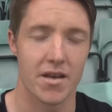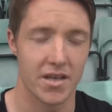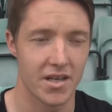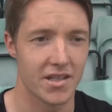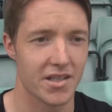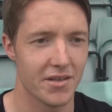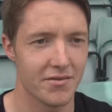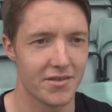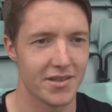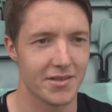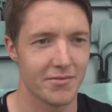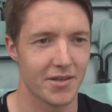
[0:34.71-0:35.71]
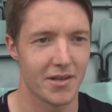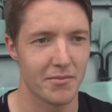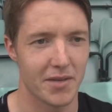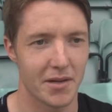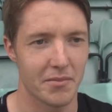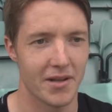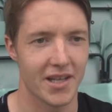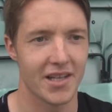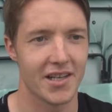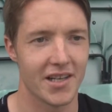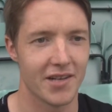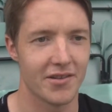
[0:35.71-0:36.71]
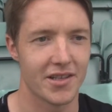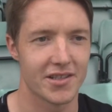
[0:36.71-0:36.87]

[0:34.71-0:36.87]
Yeah, definitely. Well, I'm back playing now.